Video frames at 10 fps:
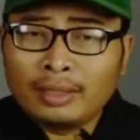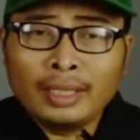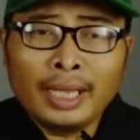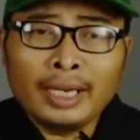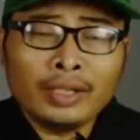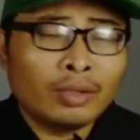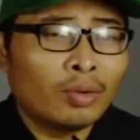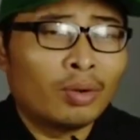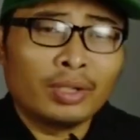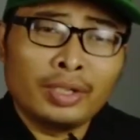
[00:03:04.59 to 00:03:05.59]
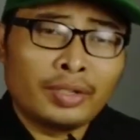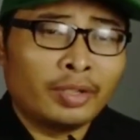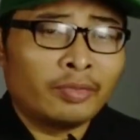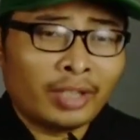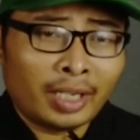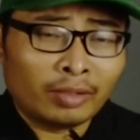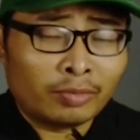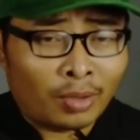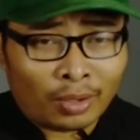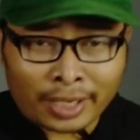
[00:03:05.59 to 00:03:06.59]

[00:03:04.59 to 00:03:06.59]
There is no easy path for